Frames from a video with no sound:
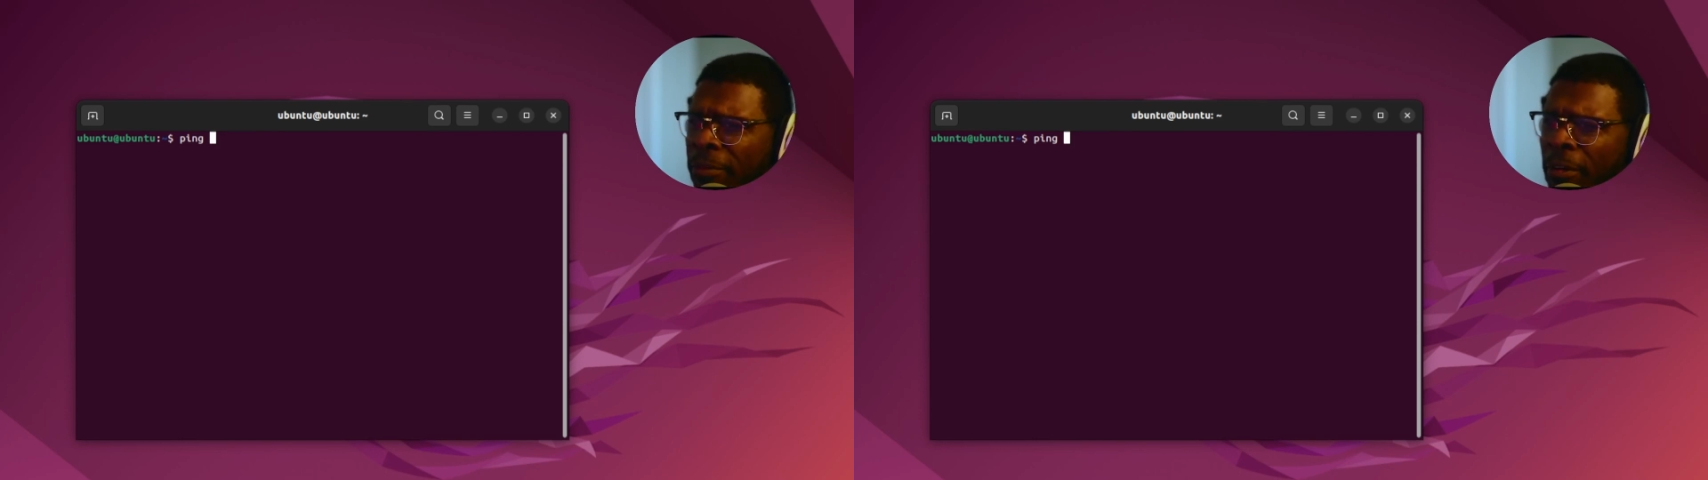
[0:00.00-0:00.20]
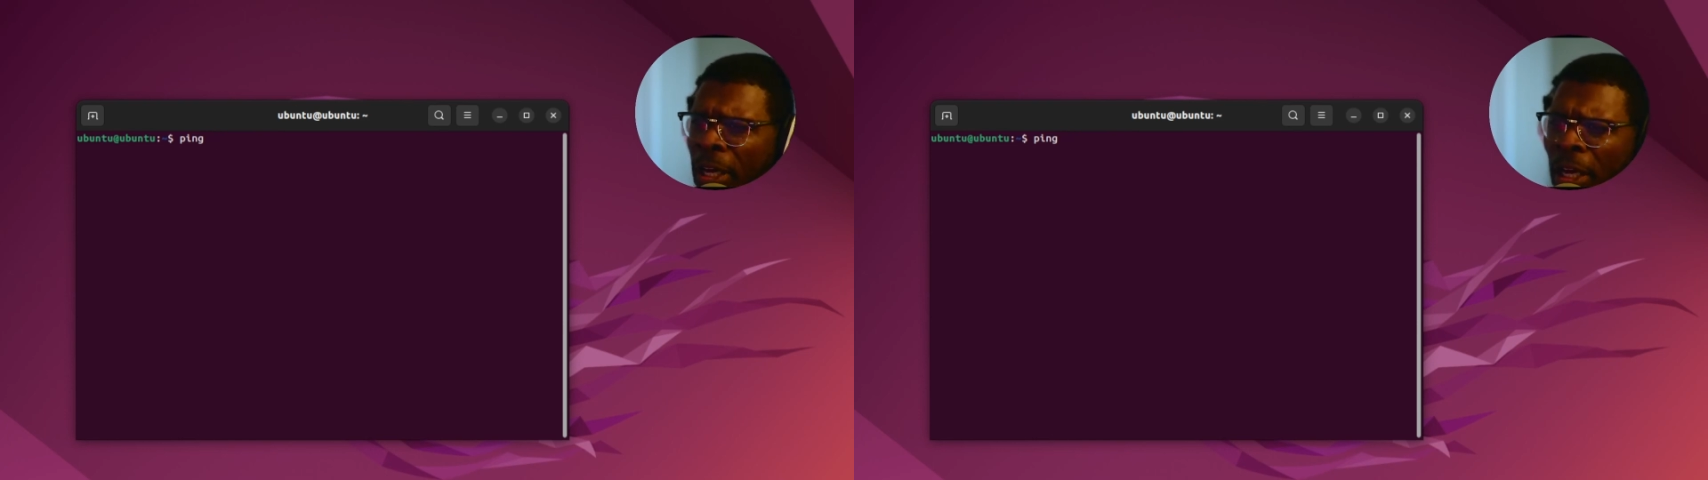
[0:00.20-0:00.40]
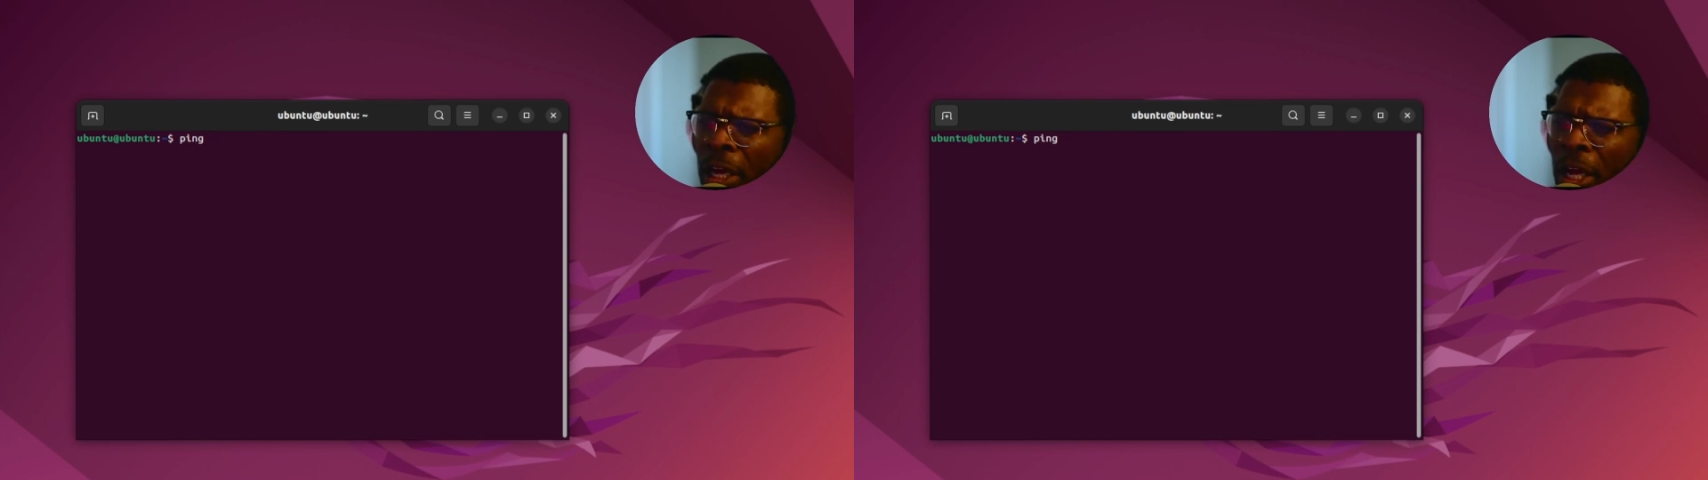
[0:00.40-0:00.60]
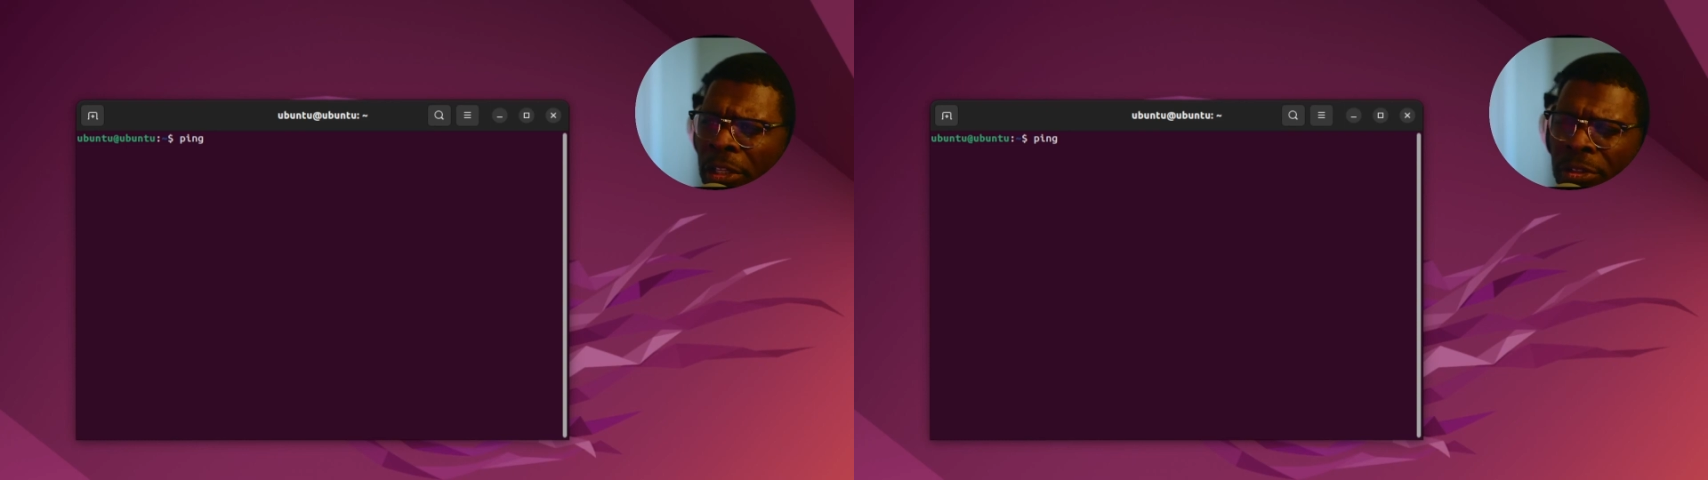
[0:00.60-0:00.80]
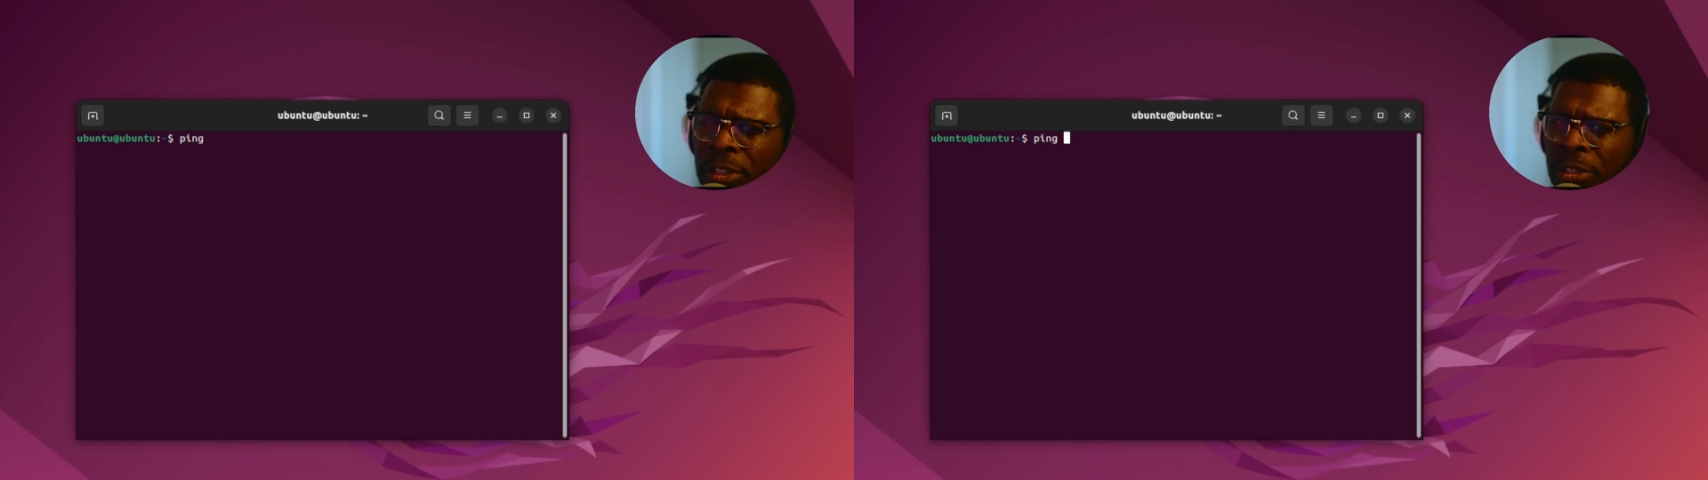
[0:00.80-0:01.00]

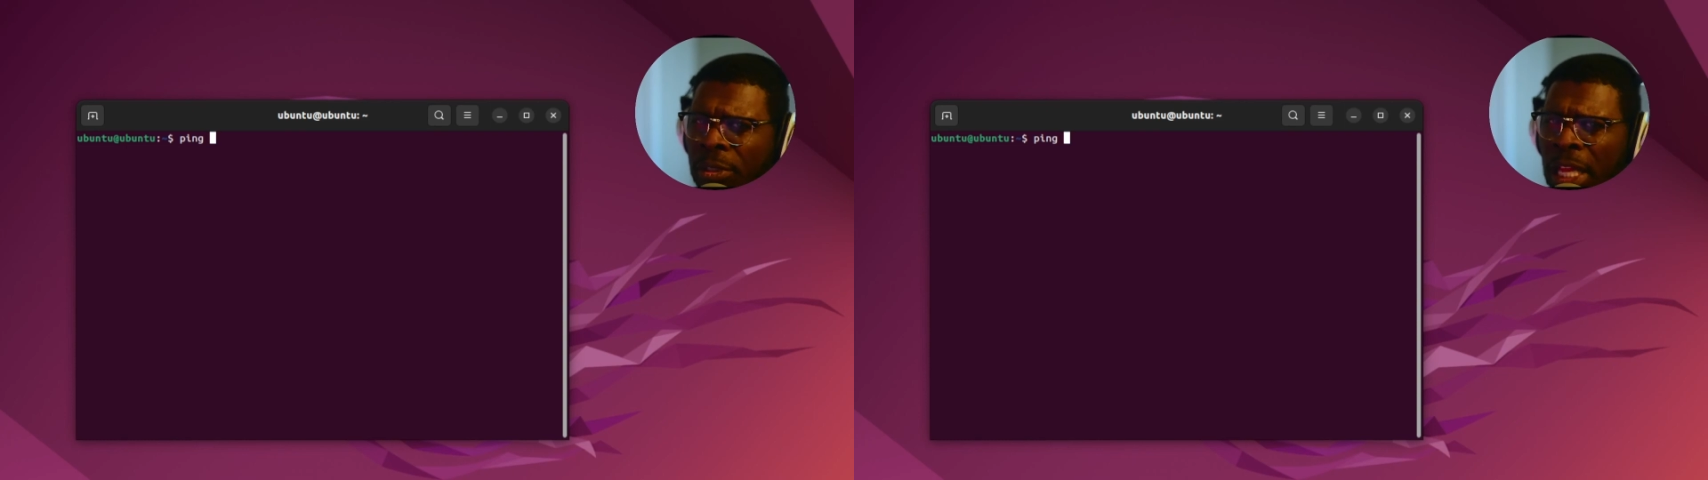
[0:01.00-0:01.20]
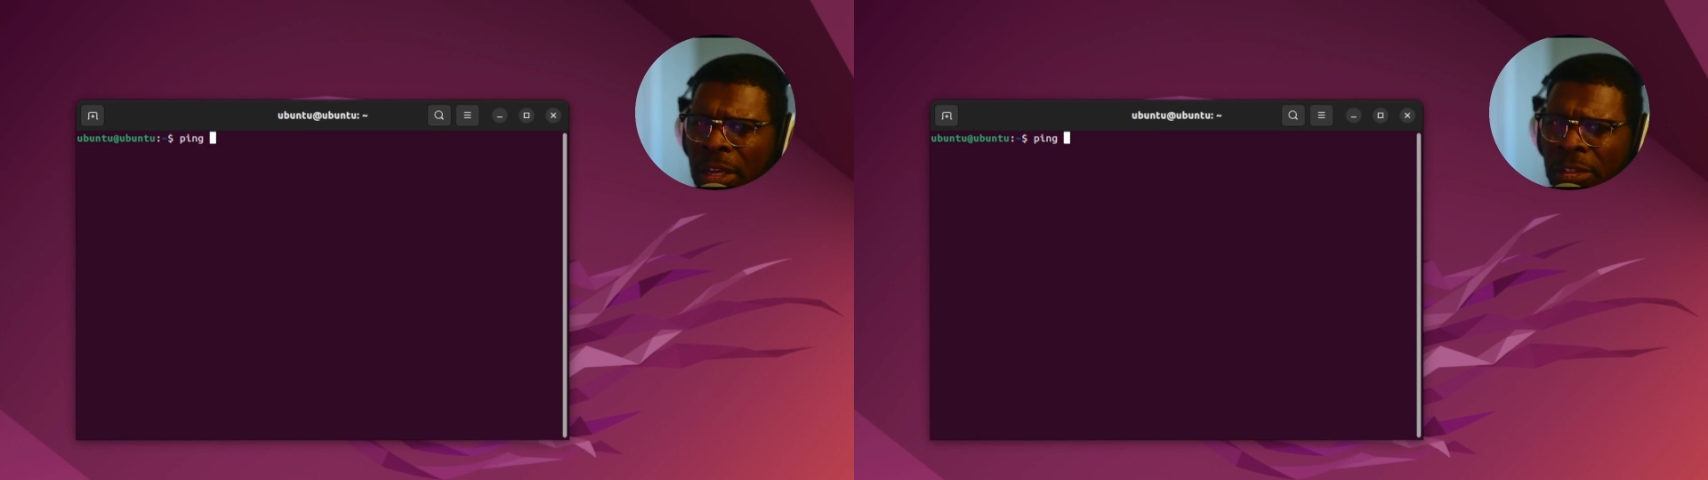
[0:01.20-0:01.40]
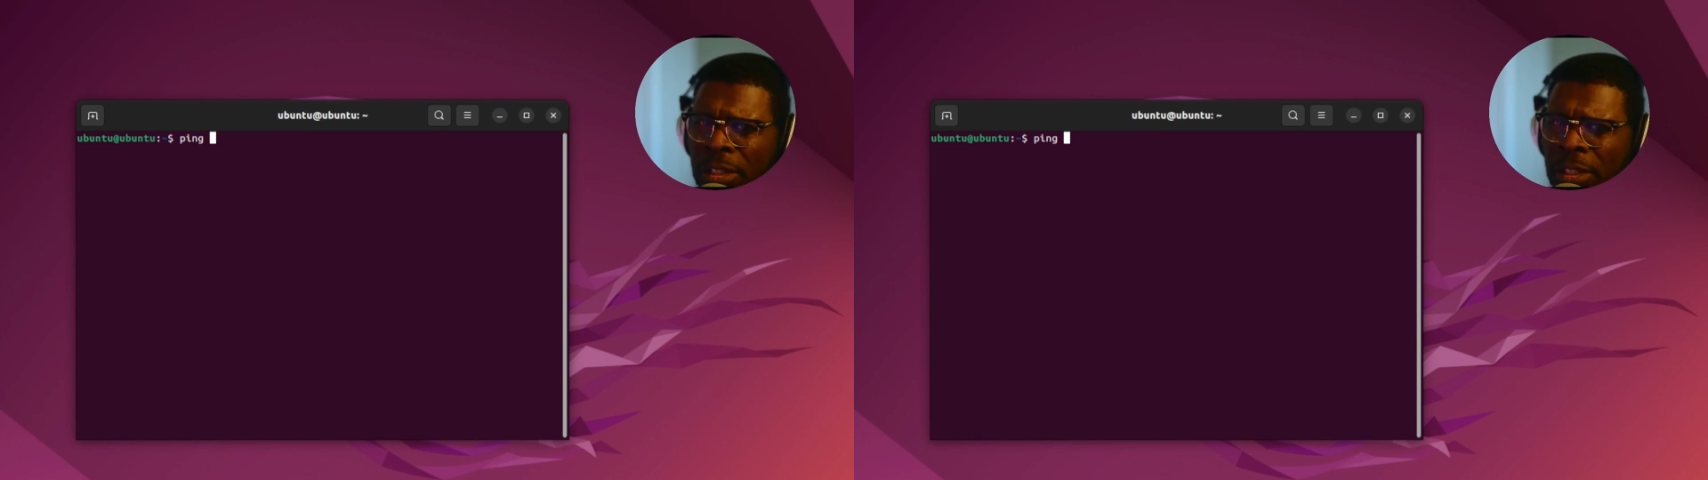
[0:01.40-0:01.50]
hundreds or thousands